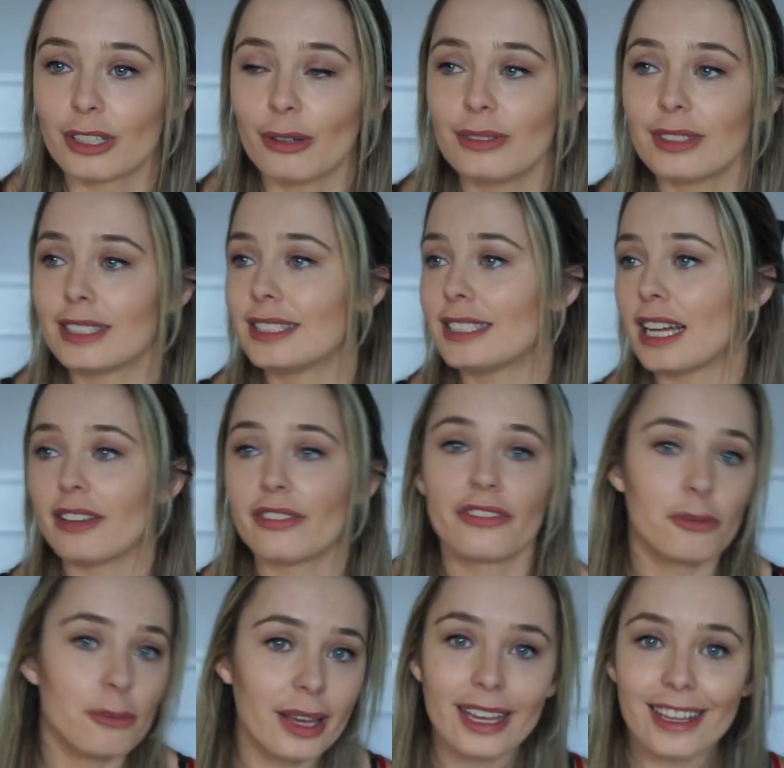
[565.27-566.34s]
Don't stay
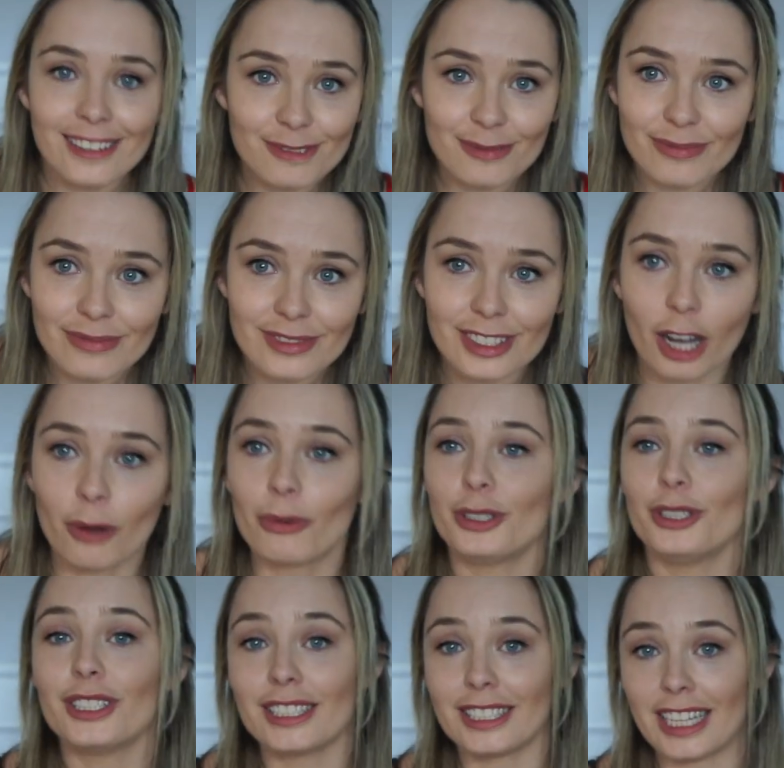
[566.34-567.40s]
for me. I want
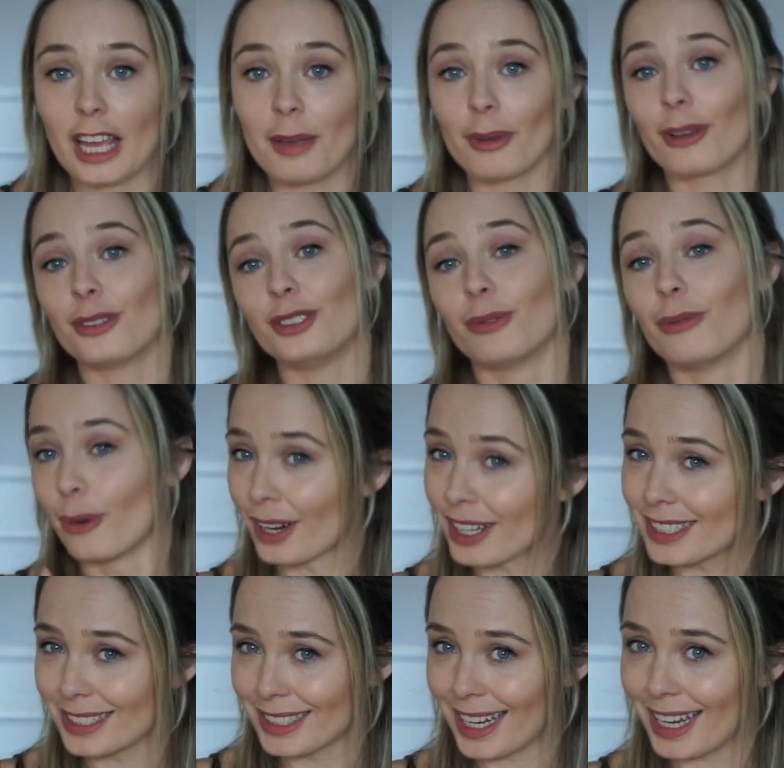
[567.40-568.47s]
you to stay because you
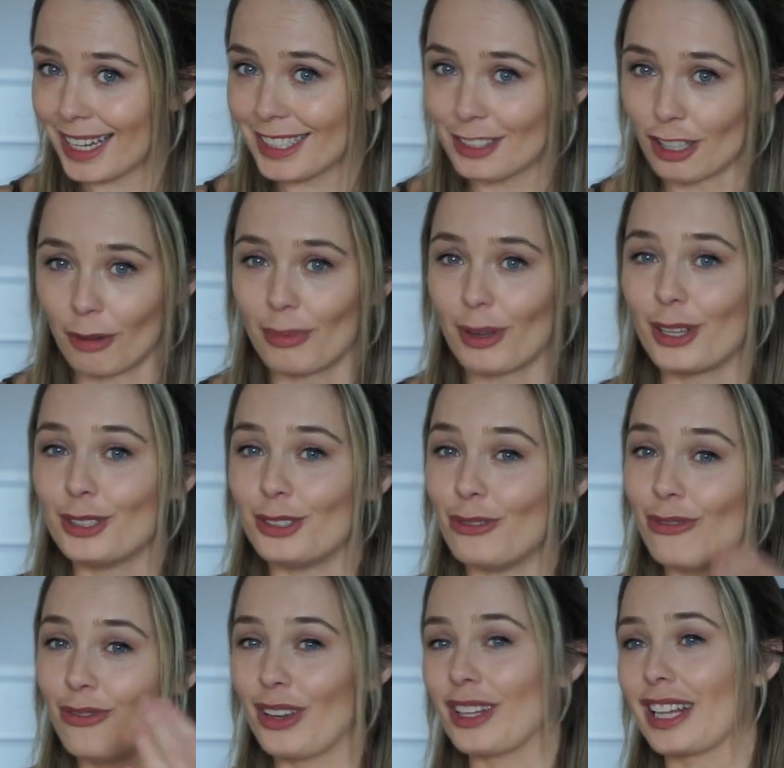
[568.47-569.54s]
wanna stay, not because you
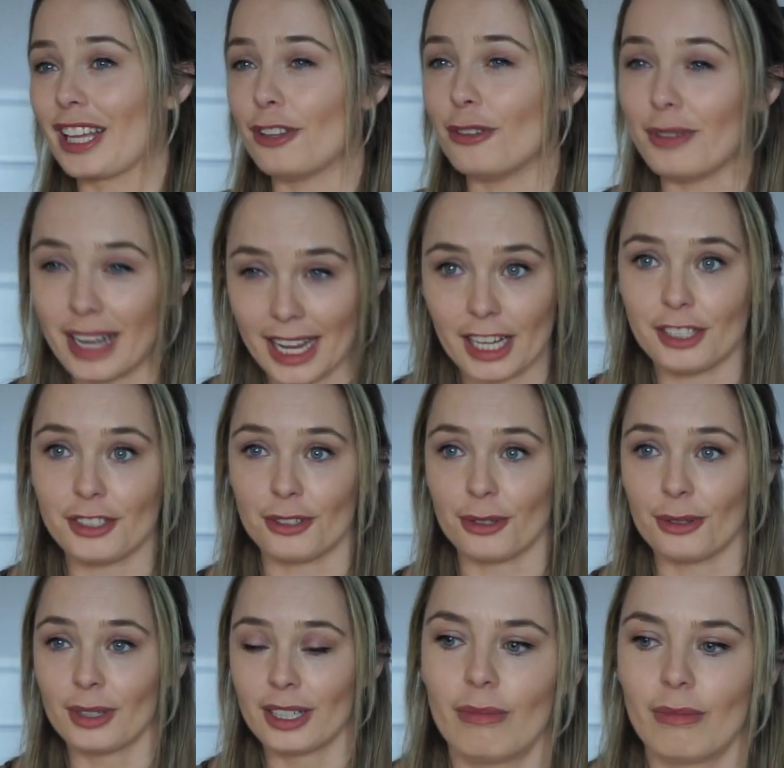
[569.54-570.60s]
feel like you need
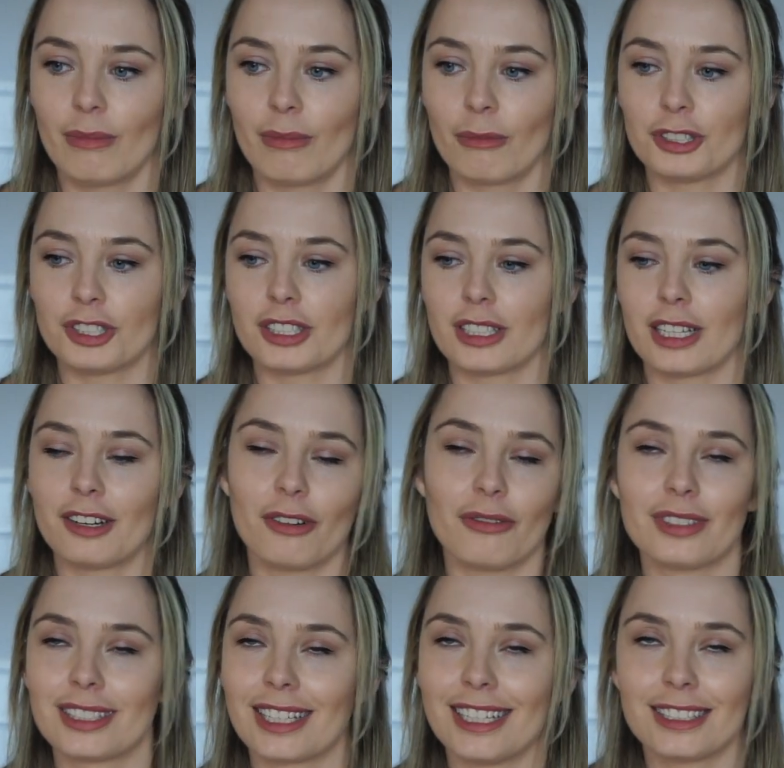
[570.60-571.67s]
to. Which, and
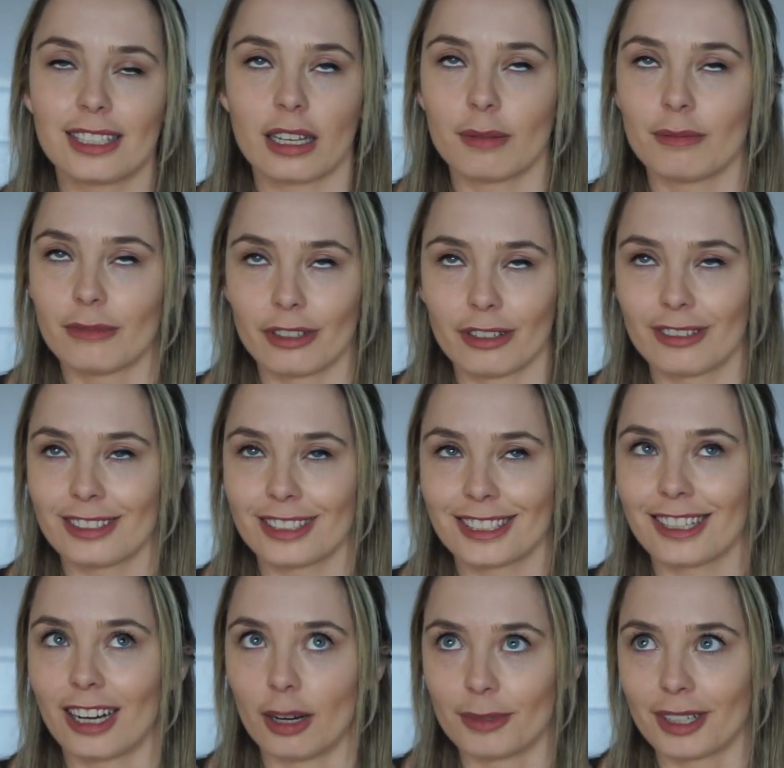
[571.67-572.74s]
obviously he's like, I'm not,
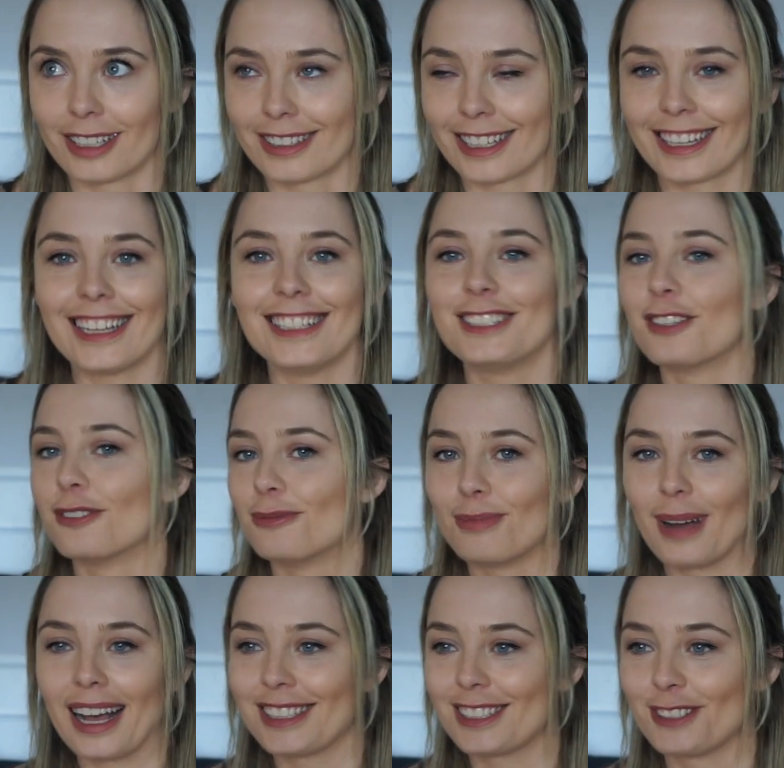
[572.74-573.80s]
just calm down. Like, he's so
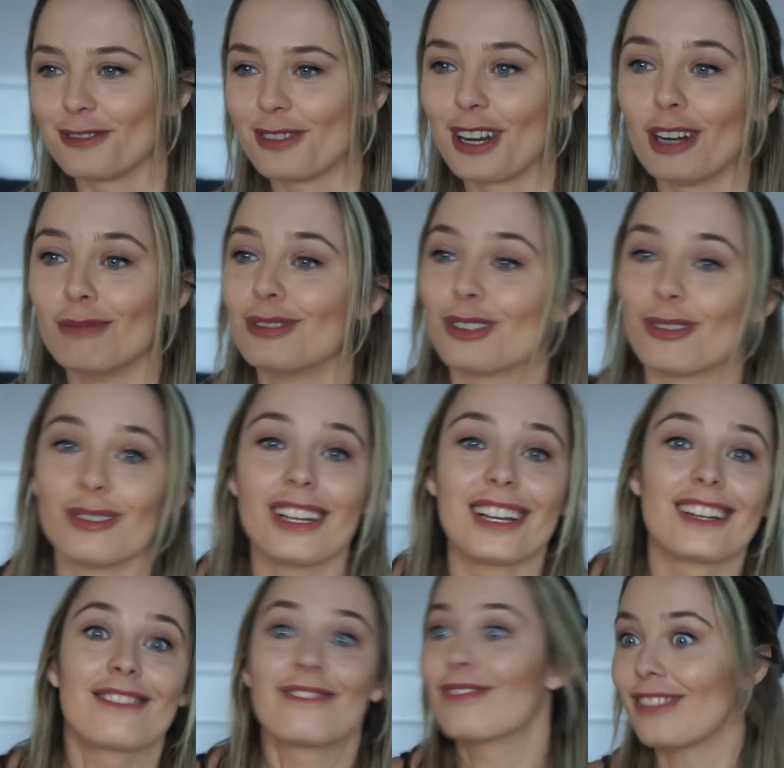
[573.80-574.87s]
passive and I'm so
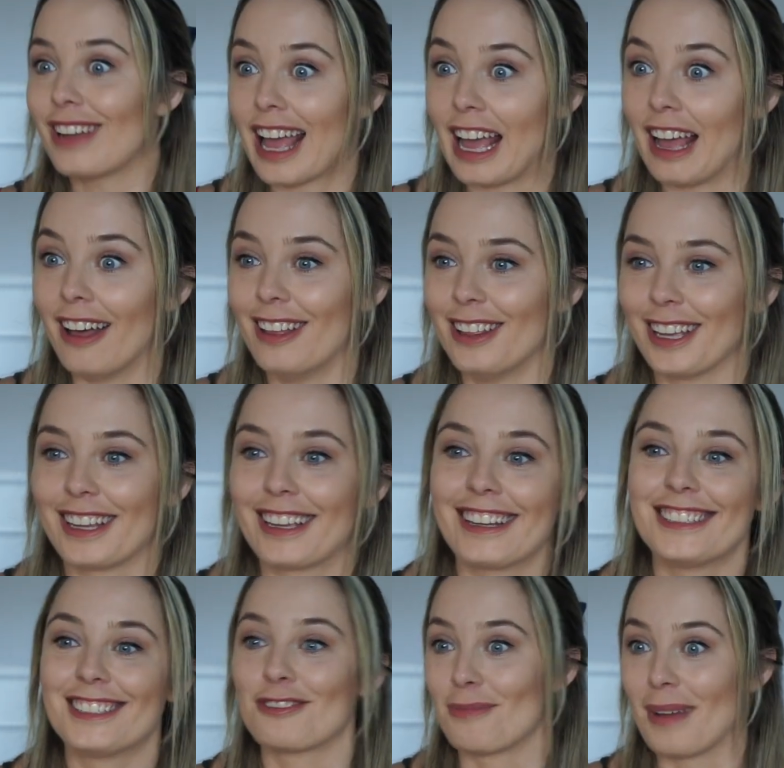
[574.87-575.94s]
like, like
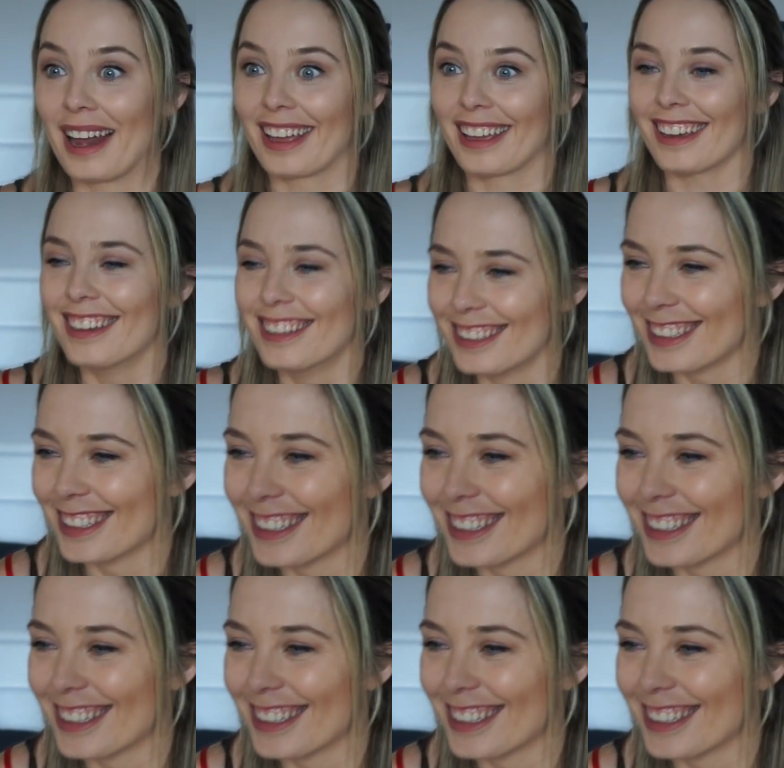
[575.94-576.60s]
dramatic.